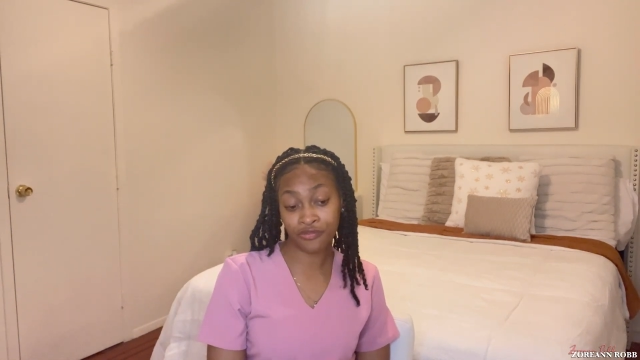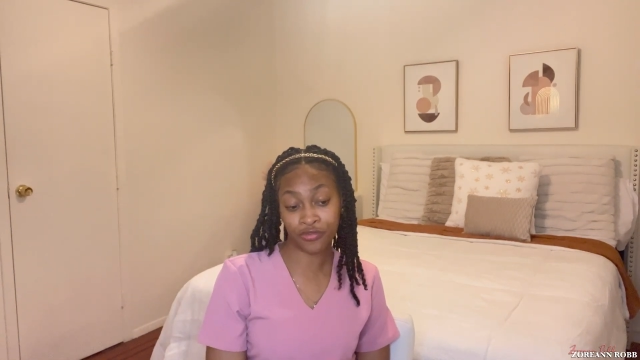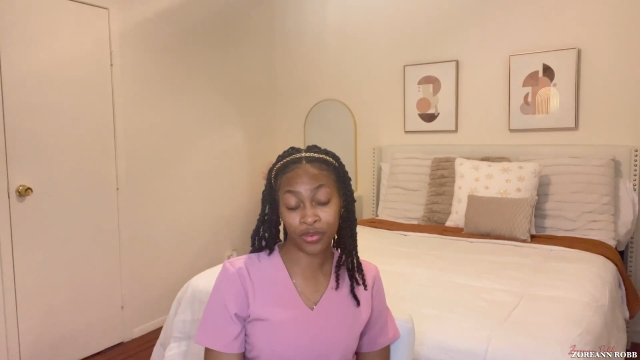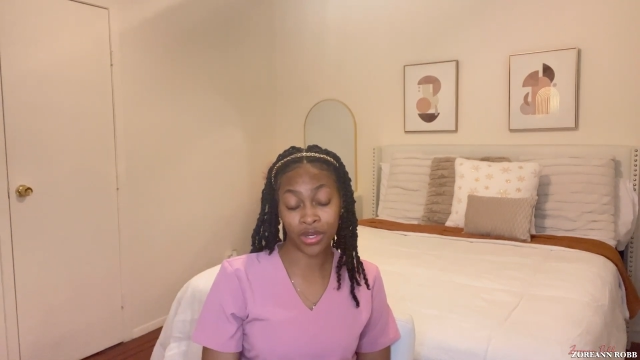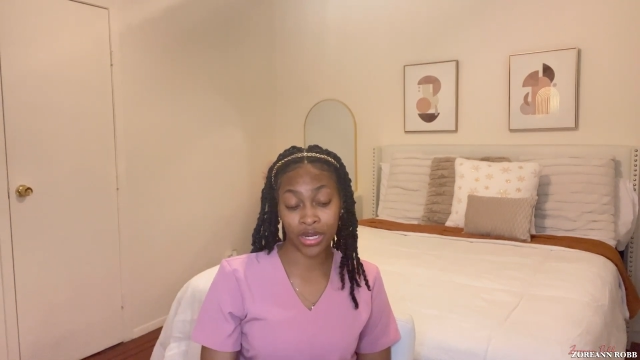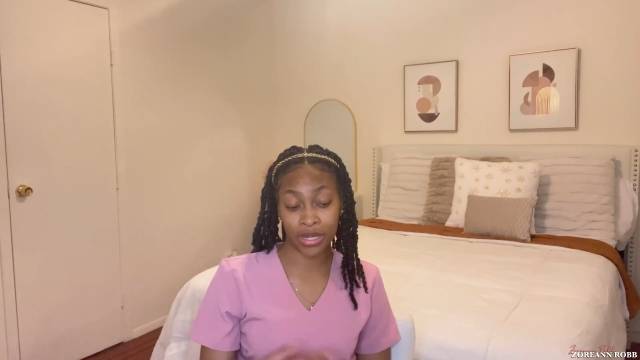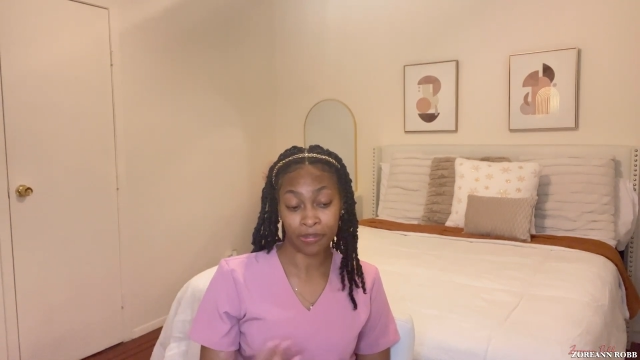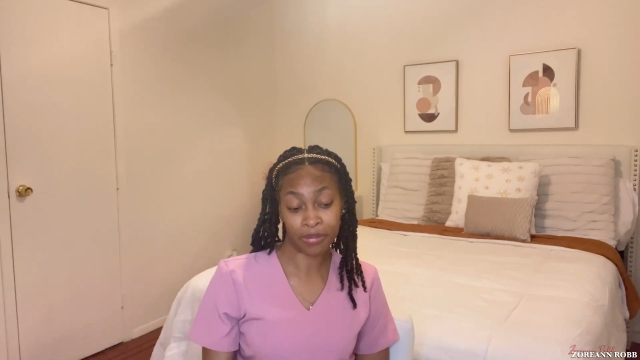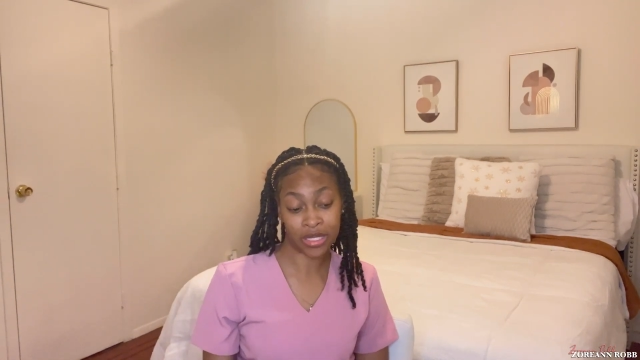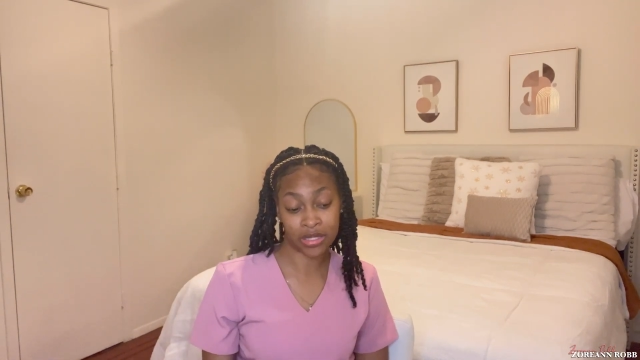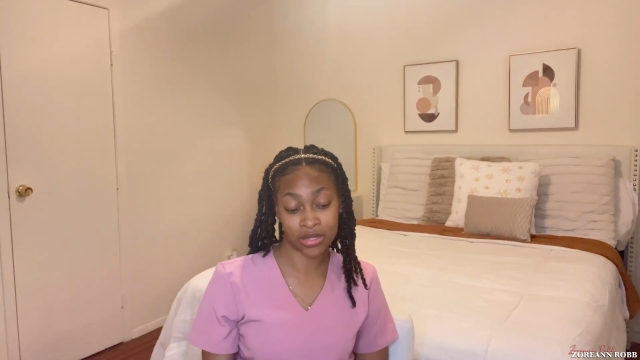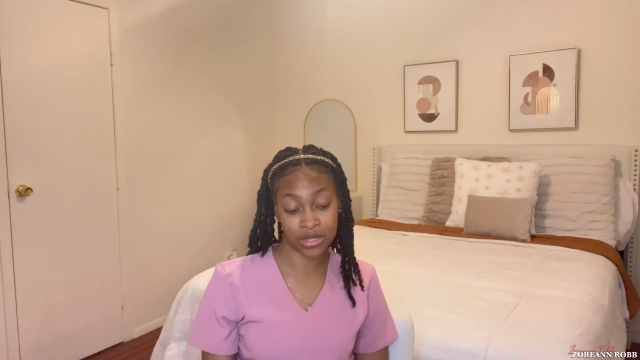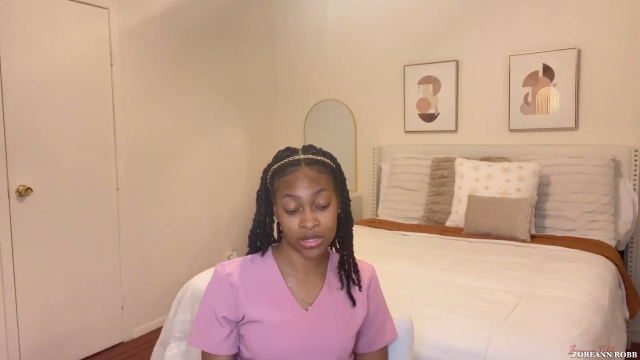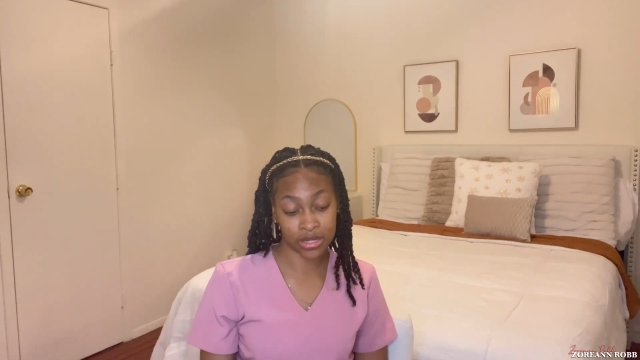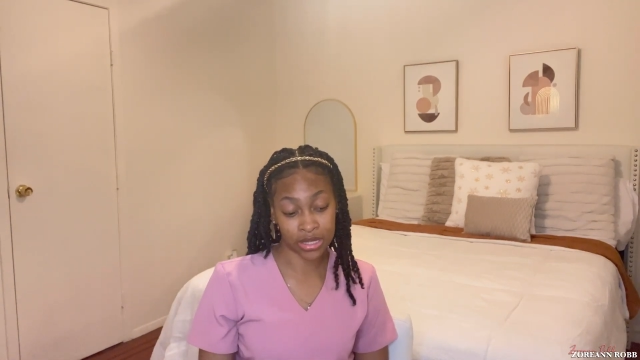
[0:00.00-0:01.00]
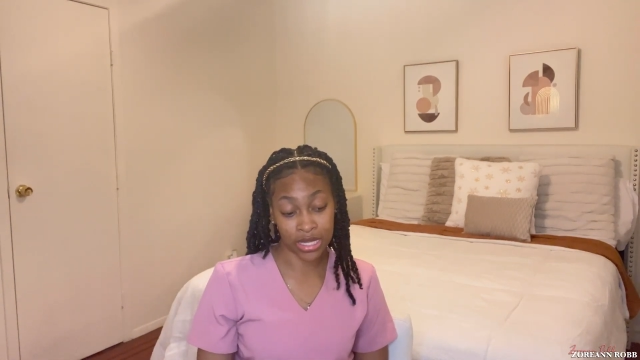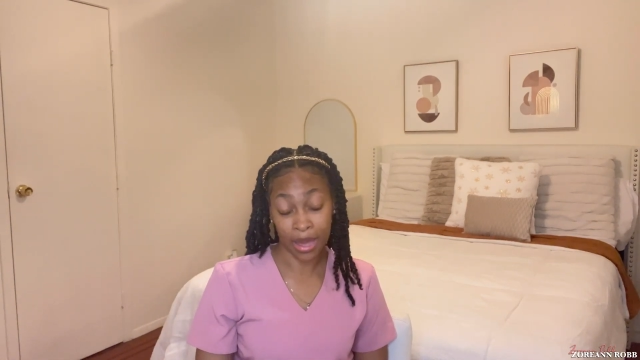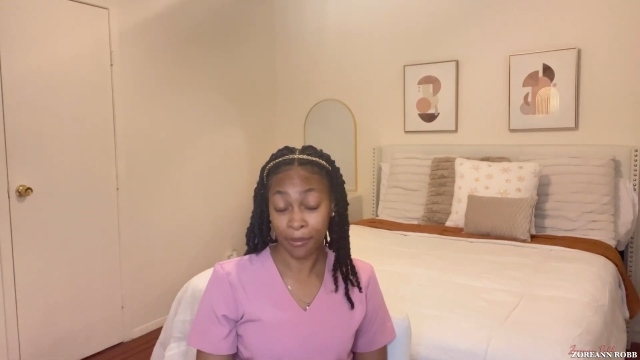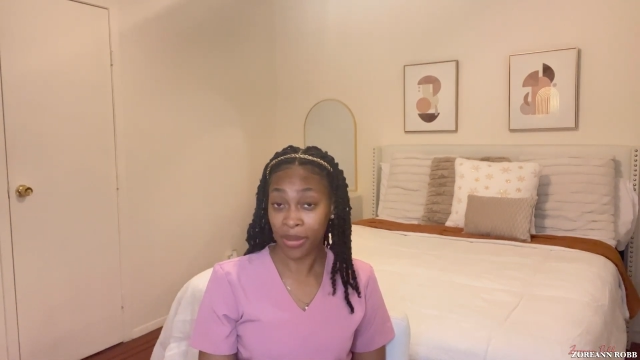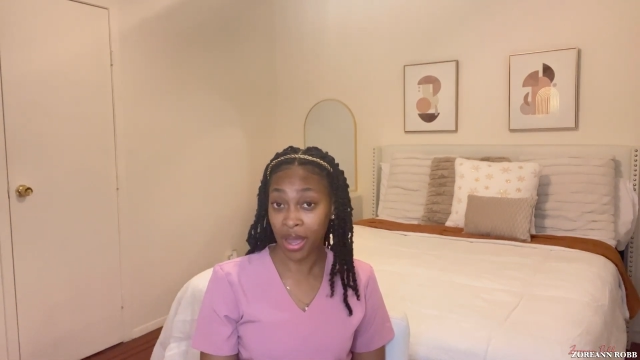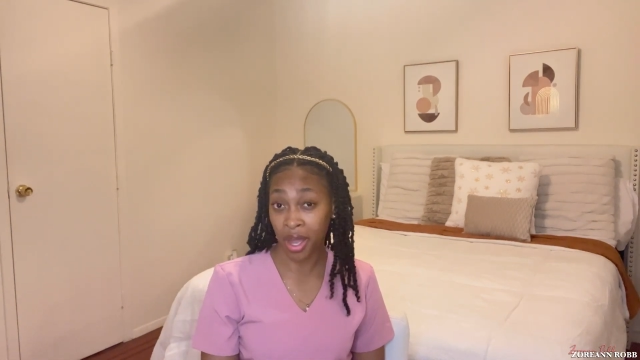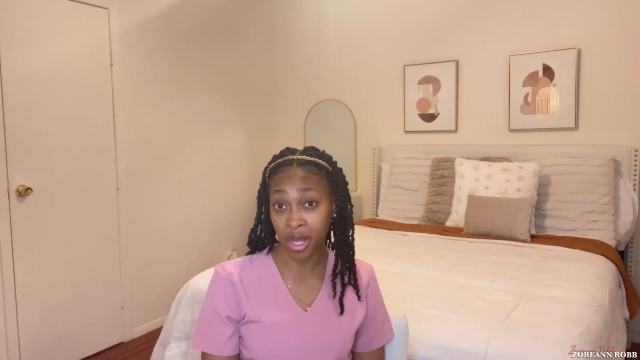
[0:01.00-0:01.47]
for a PCT at
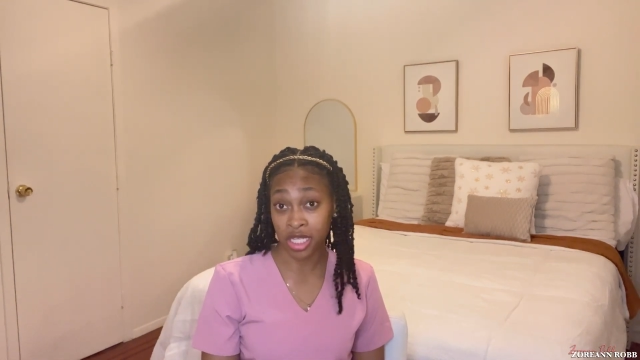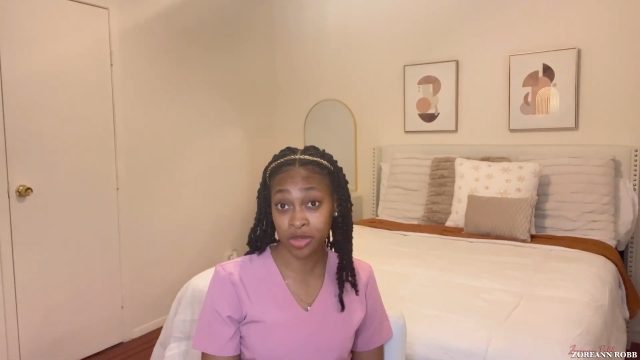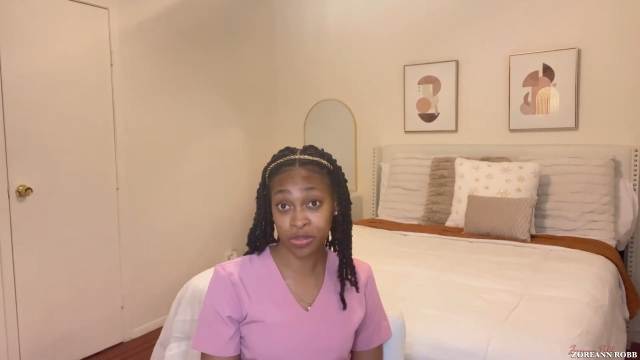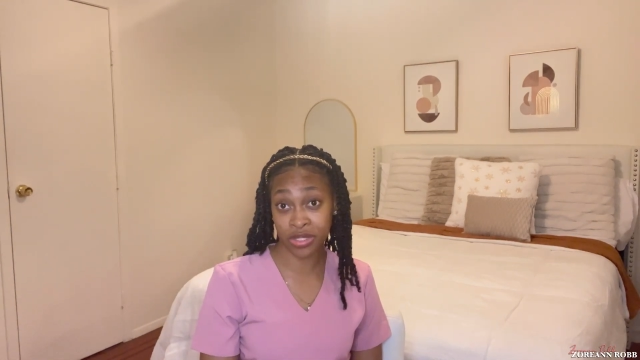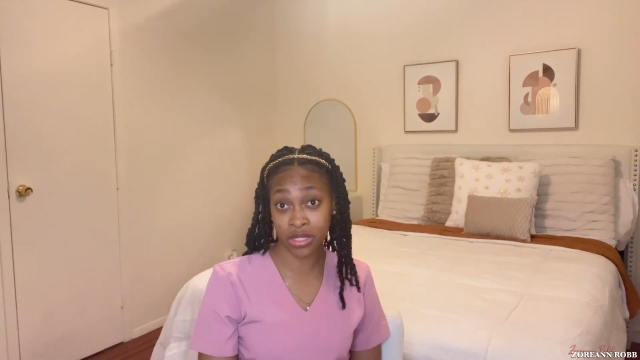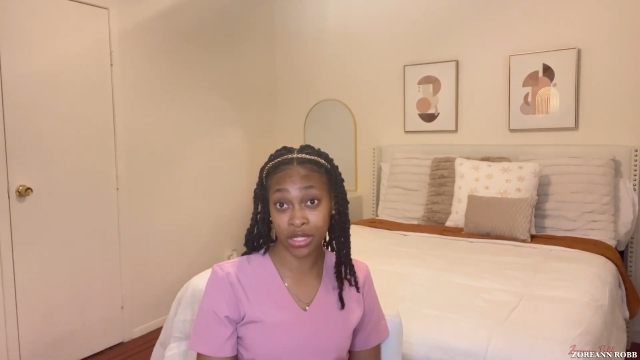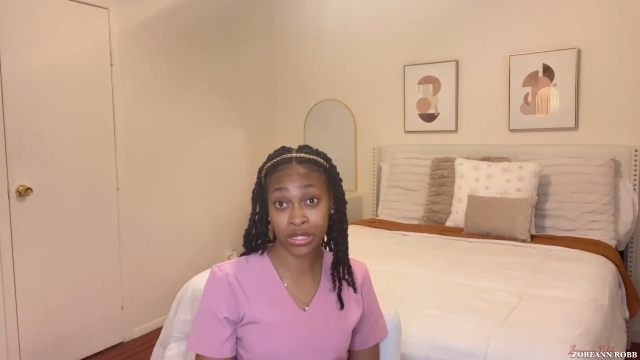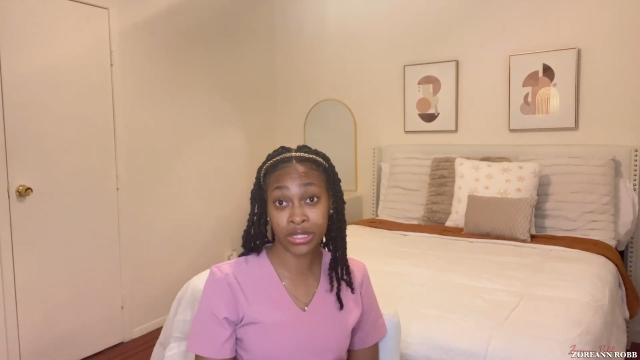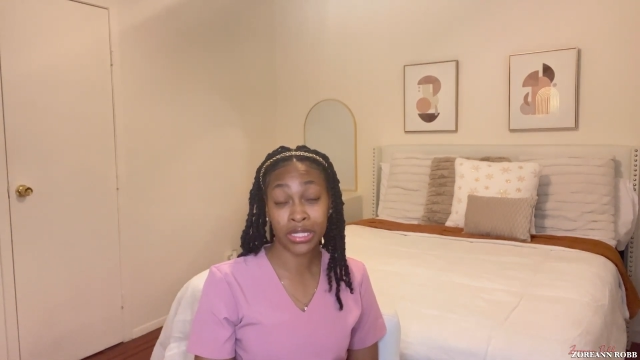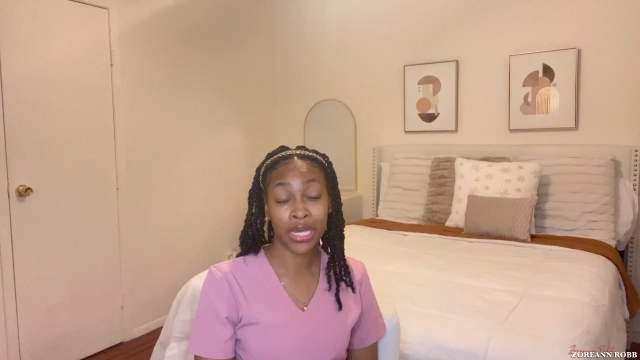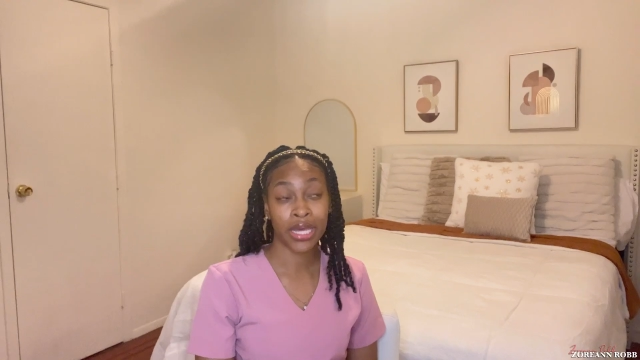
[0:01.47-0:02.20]
my hospital